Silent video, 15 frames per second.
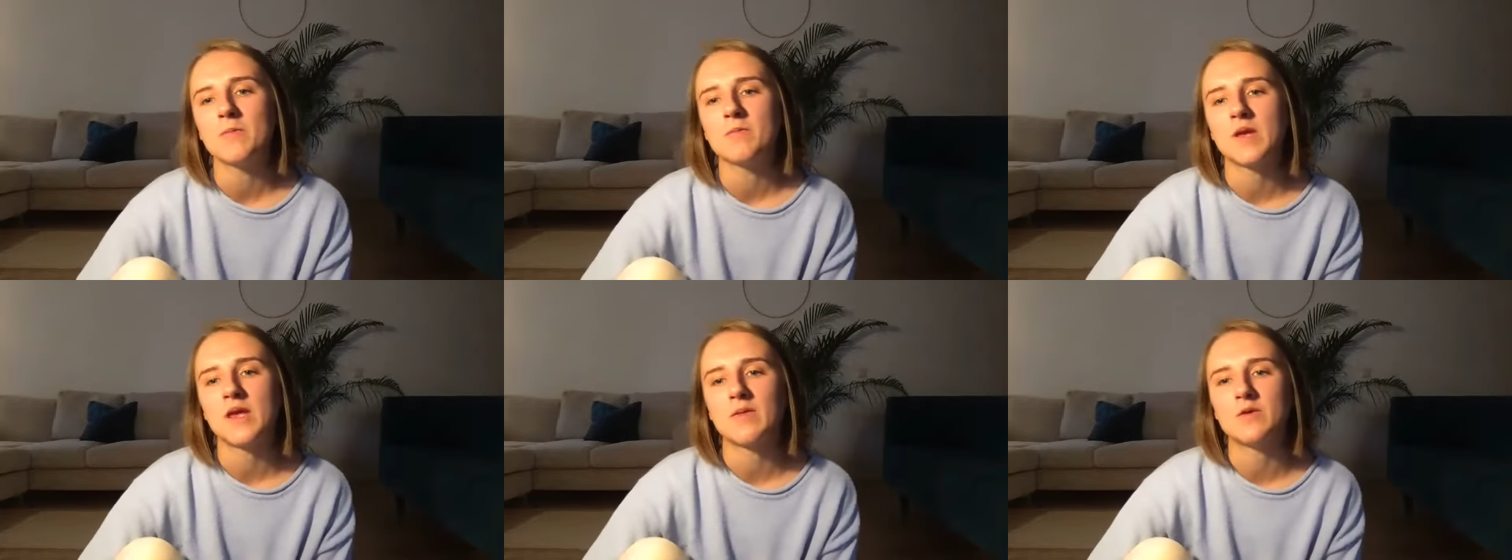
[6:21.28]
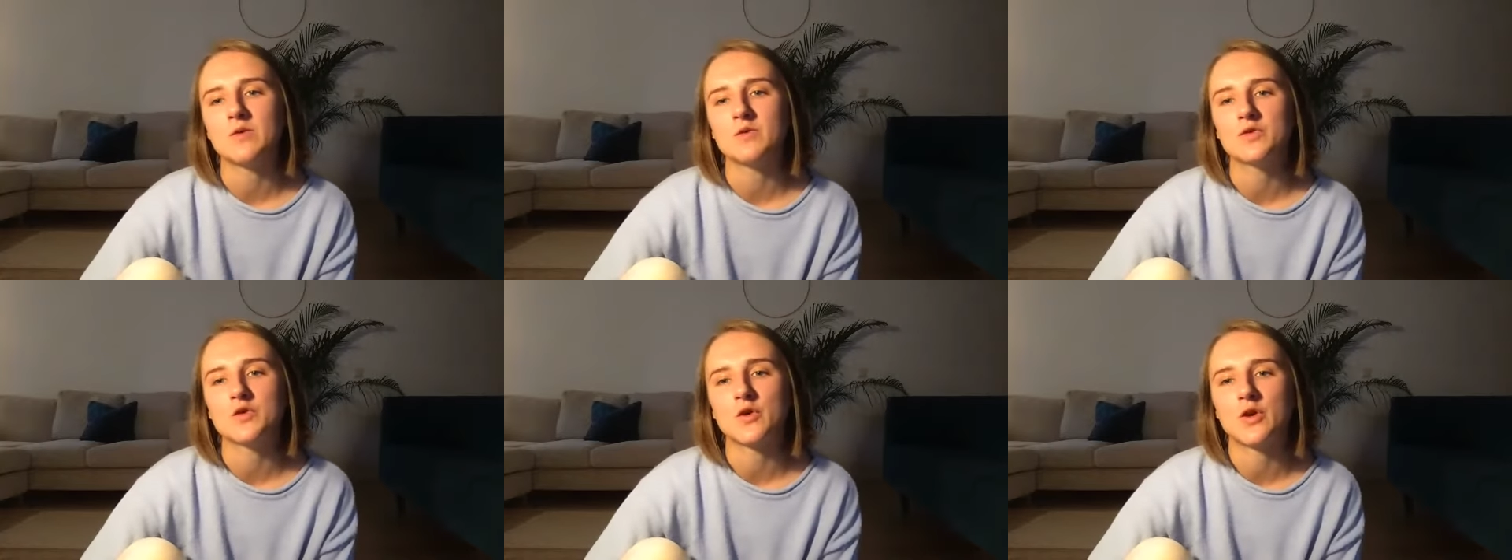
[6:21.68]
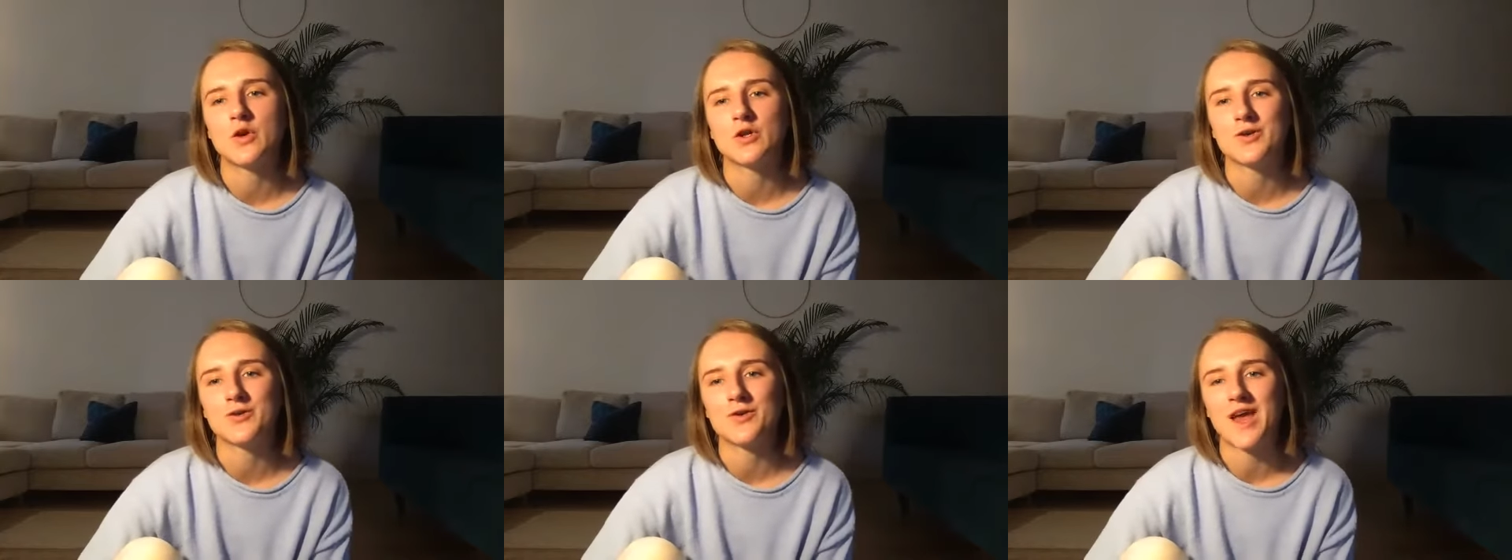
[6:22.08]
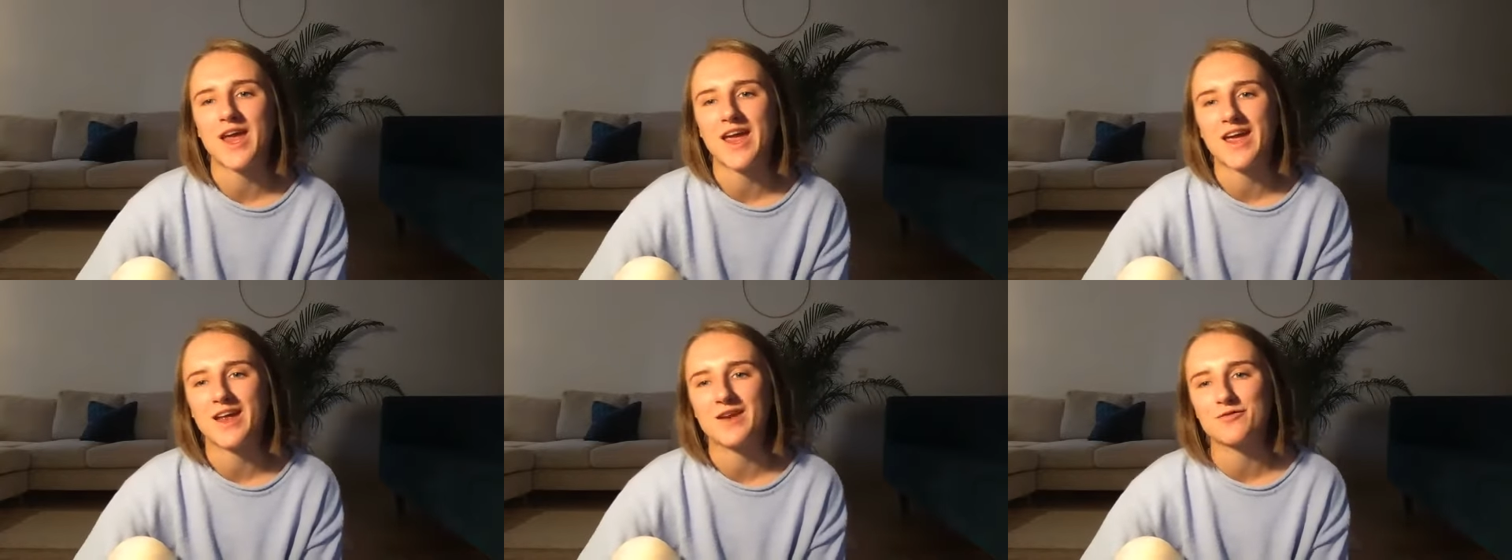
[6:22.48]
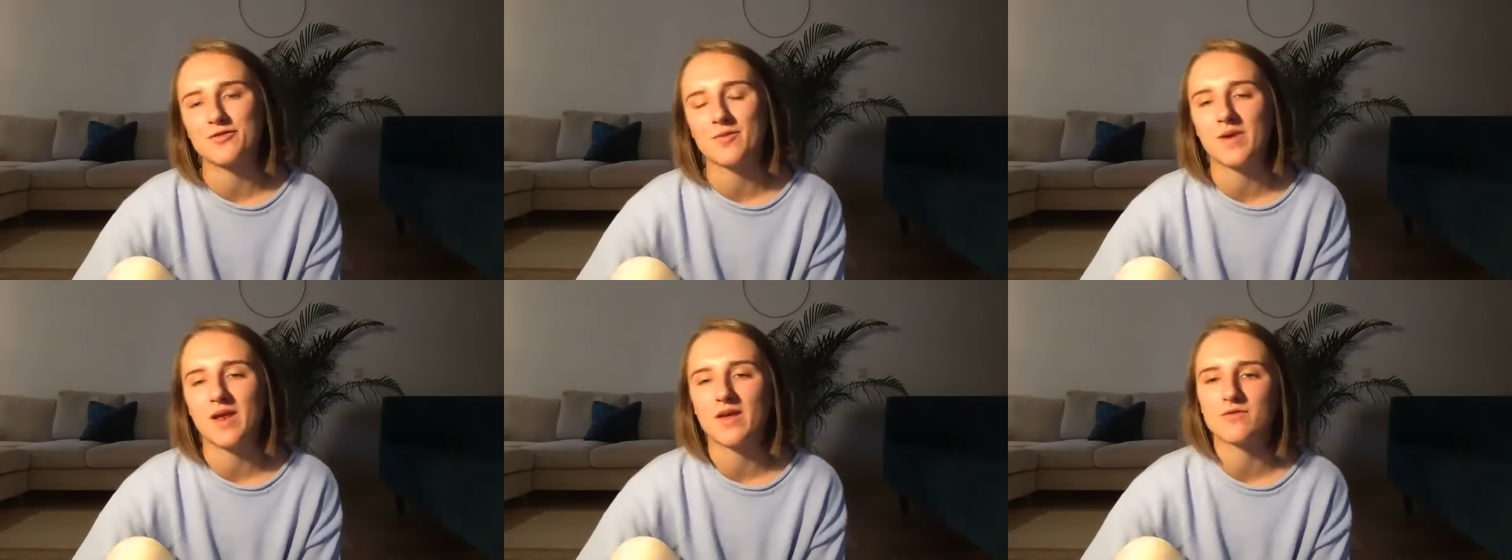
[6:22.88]
Maybe you turn your head
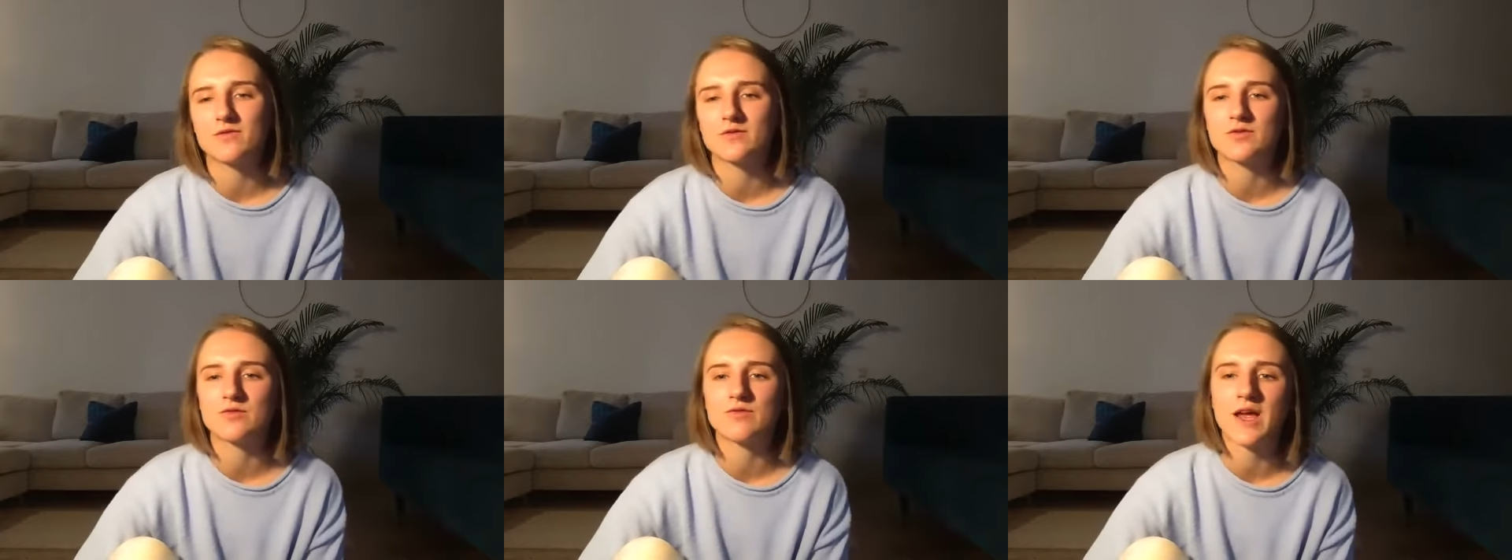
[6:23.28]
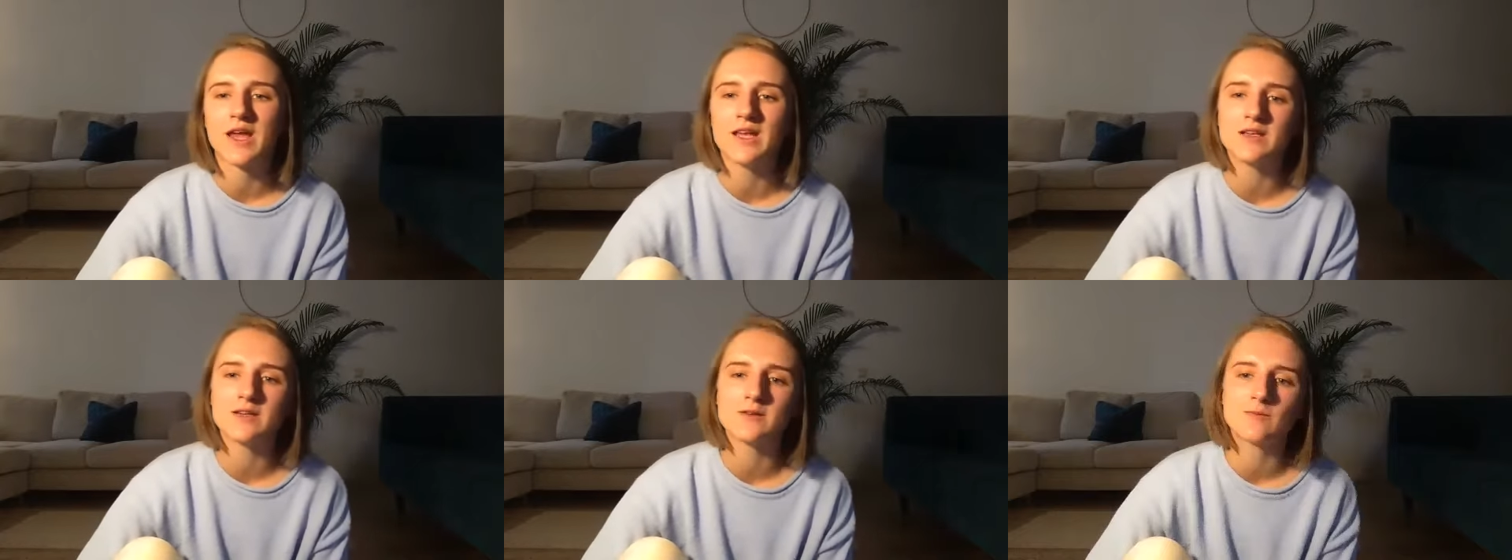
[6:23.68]
from left to right.